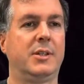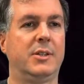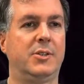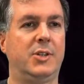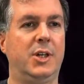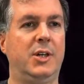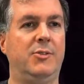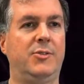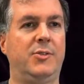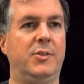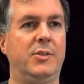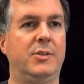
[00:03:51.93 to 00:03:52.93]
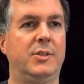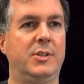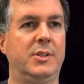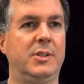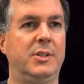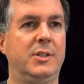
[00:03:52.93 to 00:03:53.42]
Tough.
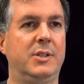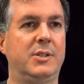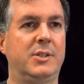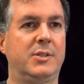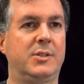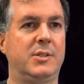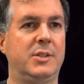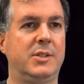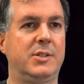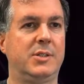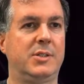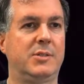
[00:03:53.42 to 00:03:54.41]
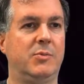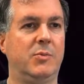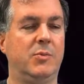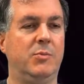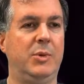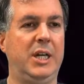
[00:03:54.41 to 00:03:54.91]
This
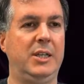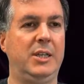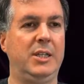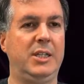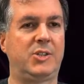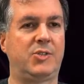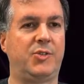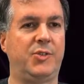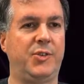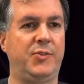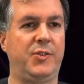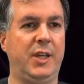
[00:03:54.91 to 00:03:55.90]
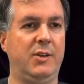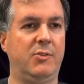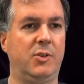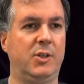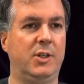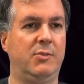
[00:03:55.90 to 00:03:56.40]
is my least
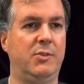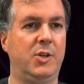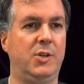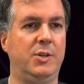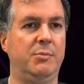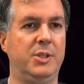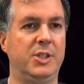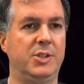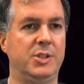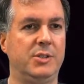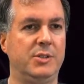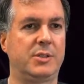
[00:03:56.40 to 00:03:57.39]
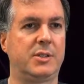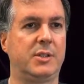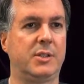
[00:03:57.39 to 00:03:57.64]
favorite of all the missions.